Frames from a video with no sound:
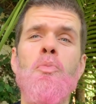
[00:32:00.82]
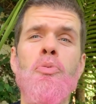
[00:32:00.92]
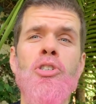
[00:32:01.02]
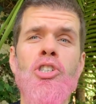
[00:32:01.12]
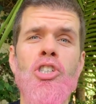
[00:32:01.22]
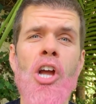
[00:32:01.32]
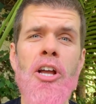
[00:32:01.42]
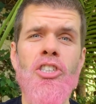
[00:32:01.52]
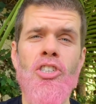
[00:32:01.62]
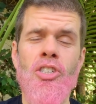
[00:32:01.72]

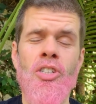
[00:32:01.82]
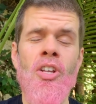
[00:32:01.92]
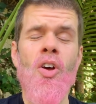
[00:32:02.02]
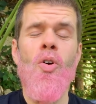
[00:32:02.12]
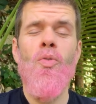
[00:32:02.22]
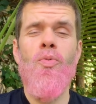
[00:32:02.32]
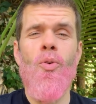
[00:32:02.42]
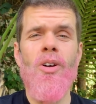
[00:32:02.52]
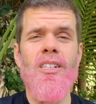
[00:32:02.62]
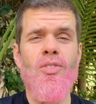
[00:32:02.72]
appreciation
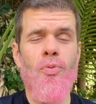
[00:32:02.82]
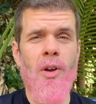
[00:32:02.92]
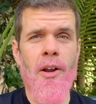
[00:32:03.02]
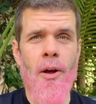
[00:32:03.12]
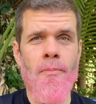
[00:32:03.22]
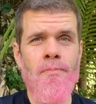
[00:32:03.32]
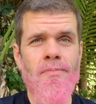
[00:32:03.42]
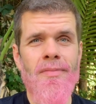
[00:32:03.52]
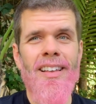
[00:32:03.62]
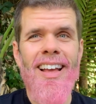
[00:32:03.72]
for his freedom
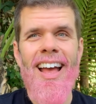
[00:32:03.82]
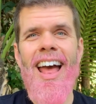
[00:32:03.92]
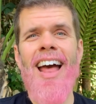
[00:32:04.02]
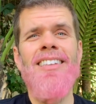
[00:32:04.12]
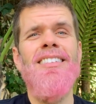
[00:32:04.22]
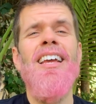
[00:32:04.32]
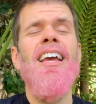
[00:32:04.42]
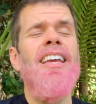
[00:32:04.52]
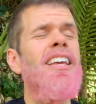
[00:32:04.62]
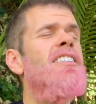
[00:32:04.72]
and
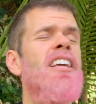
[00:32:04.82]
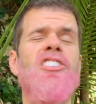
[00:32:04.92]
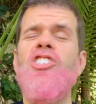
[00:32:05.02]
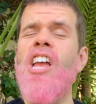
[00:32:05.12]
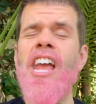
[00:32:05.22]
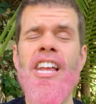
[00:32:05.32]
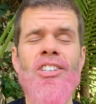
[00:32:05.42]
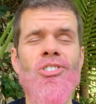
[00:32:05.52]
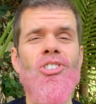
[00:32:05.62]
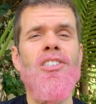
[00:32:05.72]
he is a
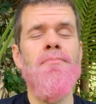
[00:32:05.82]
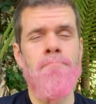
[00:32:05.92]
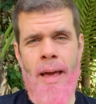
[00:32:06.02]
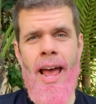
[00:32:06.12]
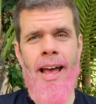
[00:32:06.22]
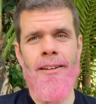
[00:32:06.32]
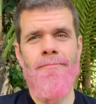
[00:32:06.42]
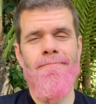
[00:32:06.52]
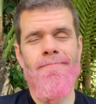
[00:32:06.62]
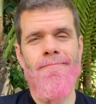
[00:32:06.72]
changed man
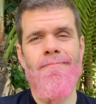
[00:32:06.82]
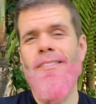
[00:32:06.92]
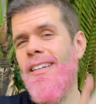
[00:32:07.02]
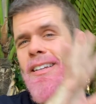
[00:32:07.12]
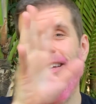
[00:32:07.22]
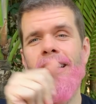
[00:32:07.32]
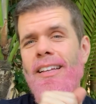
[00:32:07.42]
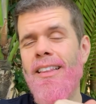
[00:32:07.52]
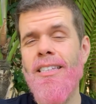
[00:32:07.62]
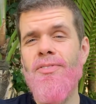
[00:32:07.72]

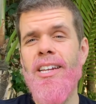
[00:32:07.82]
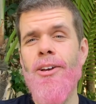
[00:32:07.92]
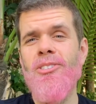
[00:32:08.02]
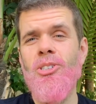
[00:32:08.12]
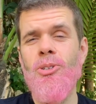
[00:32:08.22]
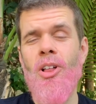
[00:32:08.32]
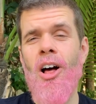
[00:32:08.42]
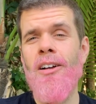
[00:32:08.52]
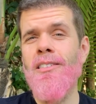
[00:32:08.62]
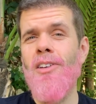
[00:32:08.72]
this video is too
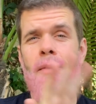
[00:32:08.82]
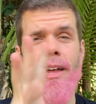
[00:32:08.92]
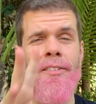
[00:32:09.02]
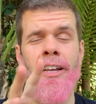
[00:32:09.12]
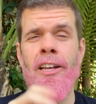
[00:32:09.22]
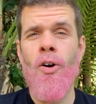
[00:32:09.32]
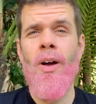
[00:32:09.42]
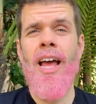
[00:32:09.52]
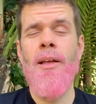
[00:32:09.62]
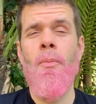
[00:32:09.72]
long, so I'm not even gonna go
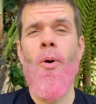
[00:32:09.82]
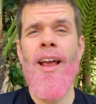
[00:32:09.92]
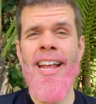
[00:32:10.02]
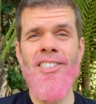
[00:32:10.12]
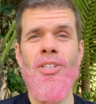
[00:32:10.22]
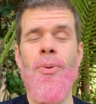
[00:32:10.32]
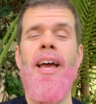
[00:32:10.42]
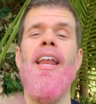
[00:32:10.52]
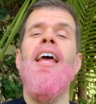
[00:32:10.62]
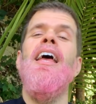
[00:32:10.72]
any more into
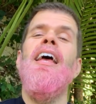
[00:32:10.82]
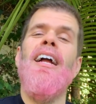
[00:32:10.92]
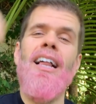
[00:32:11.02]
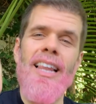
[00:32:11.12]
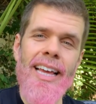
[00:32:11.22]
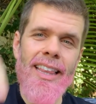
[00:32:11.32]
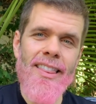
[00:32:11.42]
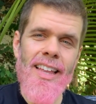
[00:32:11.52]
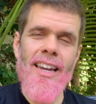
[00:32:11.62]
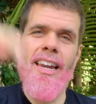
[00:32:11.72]
it. Click
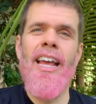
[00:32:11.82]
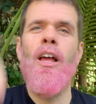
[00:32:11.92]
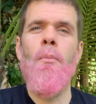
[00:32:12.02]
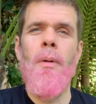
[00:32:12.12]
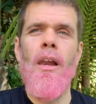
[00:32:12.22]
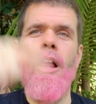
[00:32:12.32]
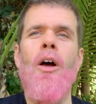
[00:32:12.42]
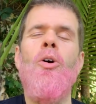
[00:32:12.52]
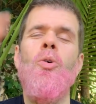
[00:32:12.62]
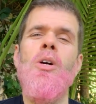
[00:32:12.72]
the link
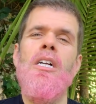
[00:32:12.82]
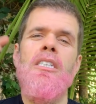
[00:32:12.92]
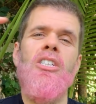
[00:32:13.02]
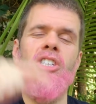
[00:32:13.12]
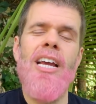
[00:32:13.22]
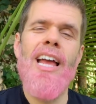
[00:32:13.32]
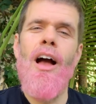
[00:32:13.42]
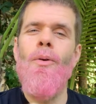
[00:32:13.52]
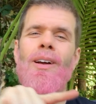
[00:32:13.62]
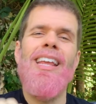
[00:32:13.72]
below to check
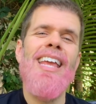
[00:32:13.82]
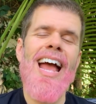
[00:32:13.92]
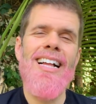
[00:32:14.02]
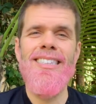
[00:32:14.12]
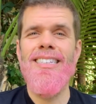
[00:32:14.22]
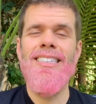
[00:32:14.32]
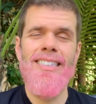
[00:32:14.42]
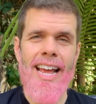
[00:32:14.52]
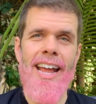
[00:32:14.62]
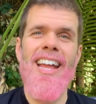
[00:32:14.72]
out what he has to
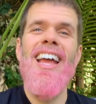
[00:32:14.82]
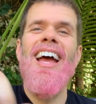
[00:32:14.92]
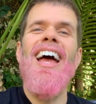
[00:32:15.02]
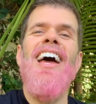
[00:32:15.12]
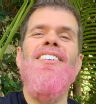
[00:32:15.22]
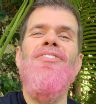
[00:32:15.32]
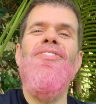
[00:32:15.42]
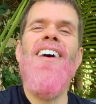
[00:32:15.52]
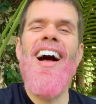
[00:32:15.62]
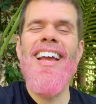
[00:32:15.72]
say. And
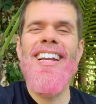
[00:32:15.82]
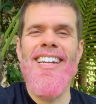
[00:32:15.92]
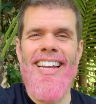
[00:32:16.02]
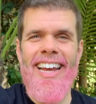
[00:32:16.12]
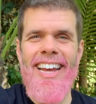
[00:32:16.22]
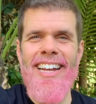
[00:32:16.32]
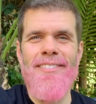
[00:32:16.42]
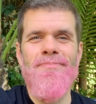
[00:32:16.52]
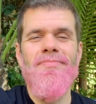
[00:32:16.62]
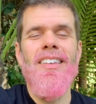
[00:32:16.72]
finally,
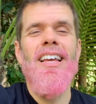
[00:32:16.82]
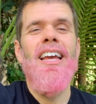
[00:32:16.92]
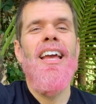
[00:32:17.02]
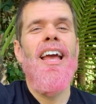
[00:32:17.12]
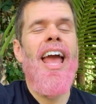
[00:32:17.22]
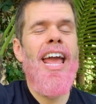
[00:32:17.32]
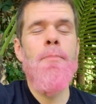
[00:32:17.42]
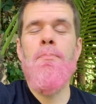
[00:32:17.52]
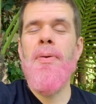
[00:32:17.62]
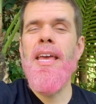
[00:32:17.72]

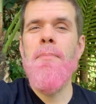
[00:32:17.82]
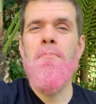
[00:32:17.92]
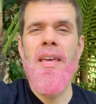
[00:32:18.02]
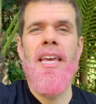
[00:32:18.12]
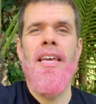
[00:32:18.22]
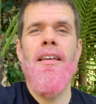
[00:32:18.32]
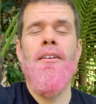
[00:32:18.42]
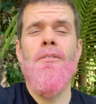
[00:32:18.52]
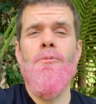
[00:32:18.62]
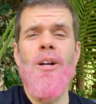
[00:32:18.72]
APB,
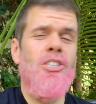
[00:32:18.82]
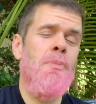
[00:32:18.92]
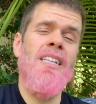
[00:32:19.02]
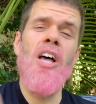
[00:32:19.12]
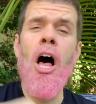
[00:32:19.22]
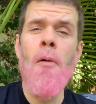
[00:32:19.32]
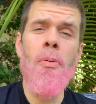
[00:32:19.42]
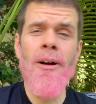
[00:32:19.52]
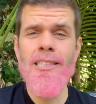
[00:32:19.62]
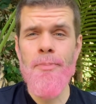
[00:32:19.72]
which means All
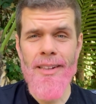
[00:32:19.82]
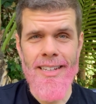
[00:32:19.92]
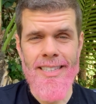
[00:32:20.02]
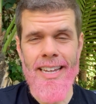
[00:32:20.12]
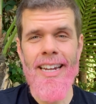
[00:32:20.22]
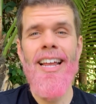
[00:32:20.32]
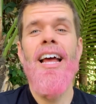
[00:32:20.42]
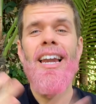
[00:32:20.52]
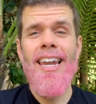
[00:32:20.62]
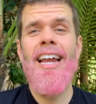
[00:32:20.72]
Points Bulletin,
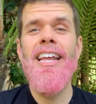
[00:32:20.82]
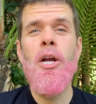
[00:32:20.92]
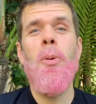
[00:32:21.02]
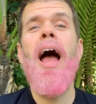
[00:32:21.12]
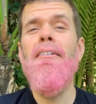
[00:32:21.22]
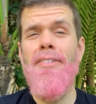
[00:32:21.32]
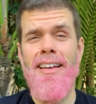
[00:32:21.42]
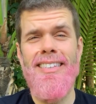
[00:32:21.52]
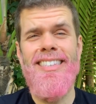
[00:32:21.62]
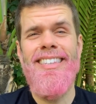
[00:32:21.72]
Lenny
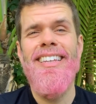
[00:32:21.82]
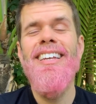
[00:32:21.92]
Kravitz